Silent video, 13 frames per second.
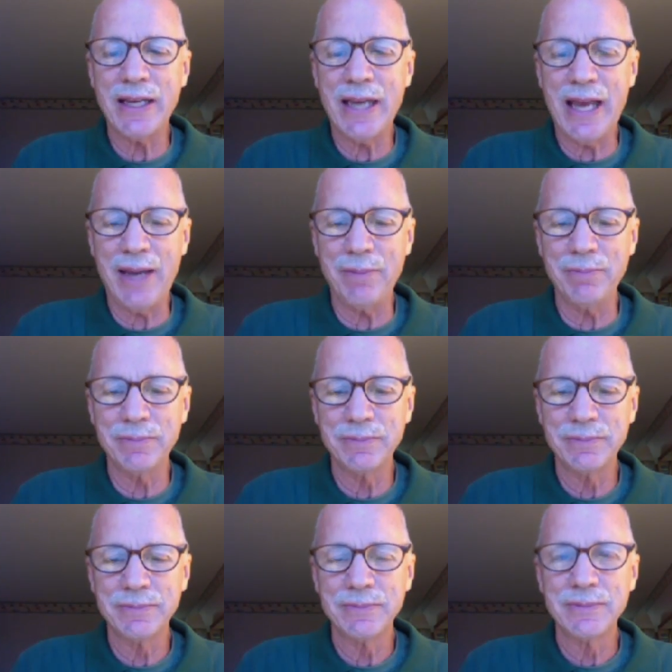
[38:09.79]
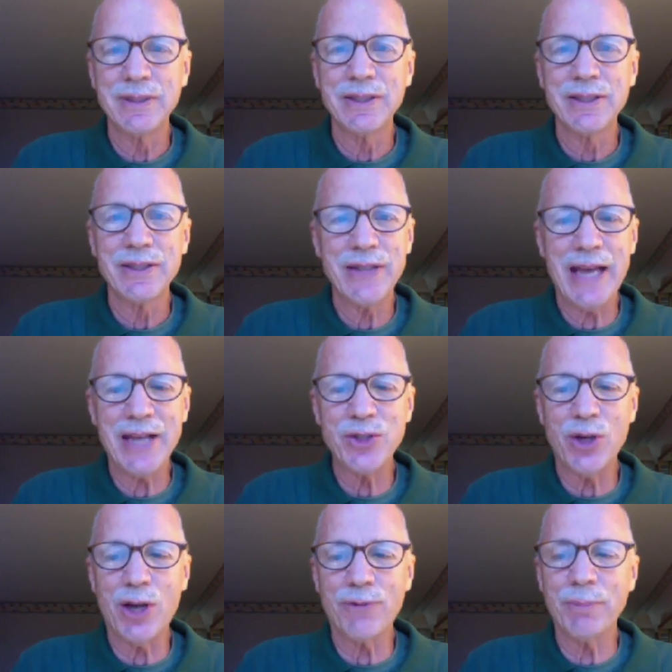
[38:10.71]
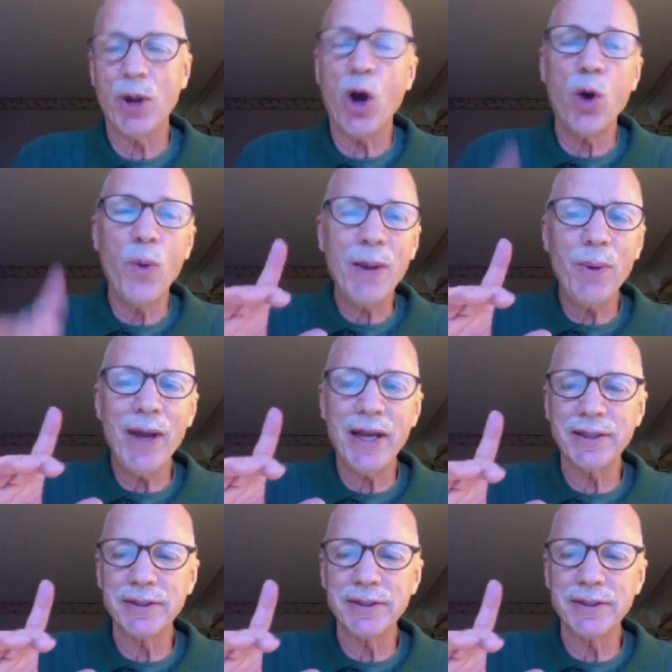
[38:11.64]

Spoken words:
game. That's all from me. Oh, wait.